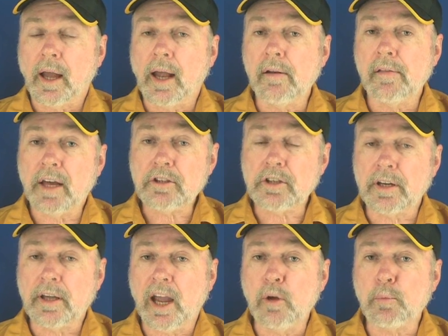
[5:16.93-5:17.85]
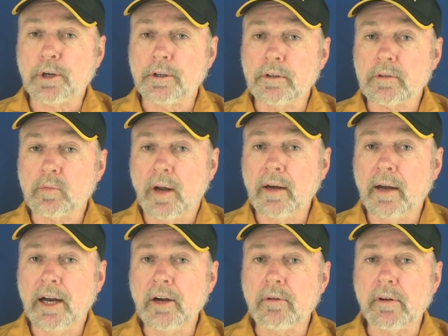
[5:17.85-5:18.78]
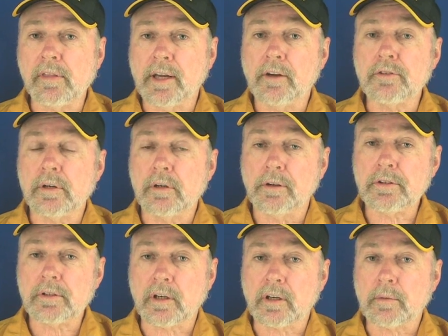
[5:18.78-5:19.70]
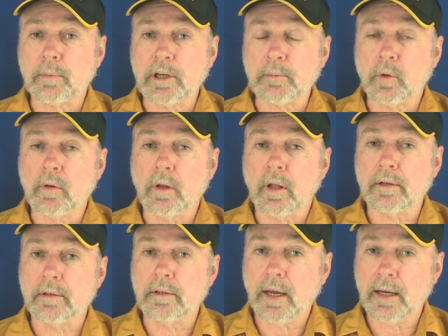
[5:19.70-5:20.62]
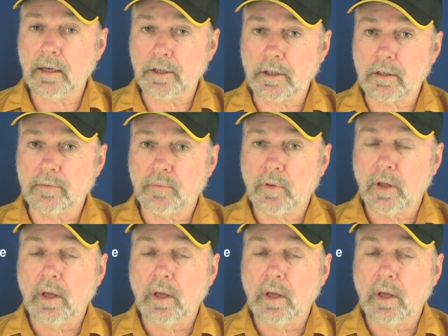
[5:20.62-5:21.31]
and thus it can produce 100,000 Gnostic people daily.